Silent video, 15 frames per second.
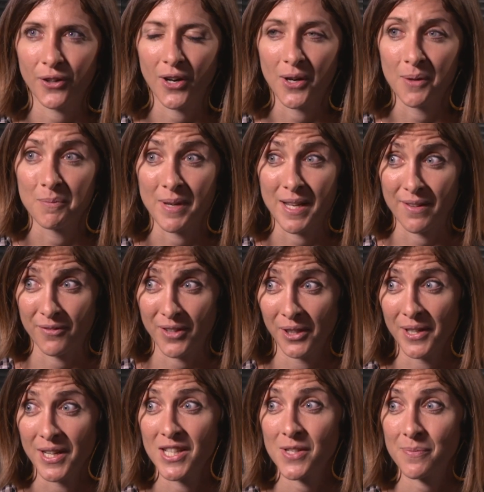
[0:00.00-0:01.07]
from
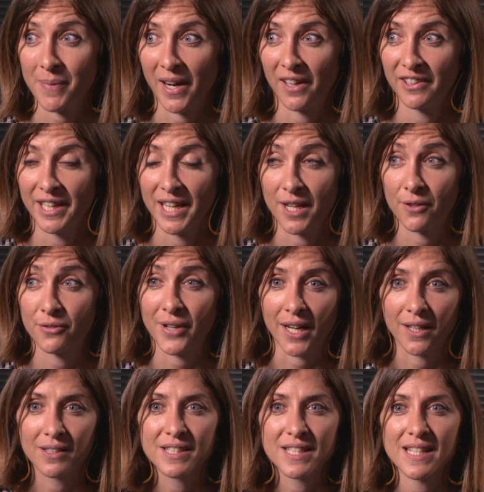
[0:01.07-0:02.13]
very inspiring
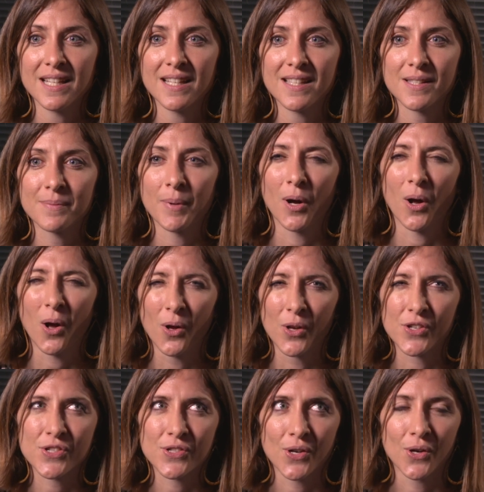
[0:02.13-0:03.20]
faculties, but
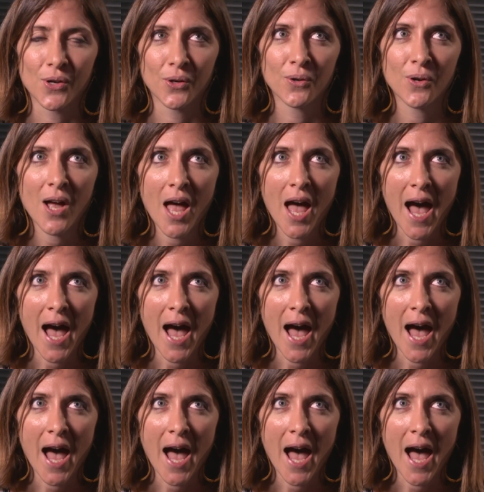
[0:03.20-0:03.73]
also